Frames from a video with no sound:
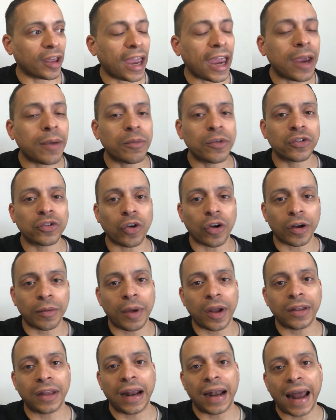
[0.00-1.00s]
gamers talking
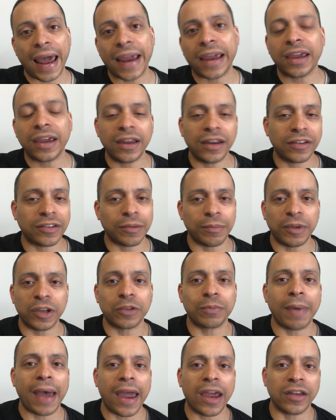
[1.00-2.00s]
about they like it, some
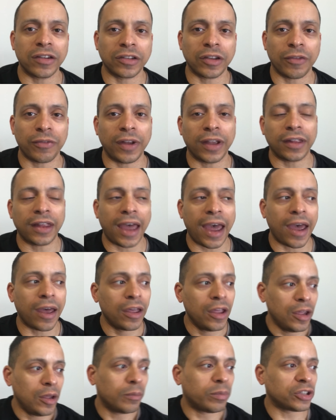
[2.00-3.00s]
mixed bag and stuff like that.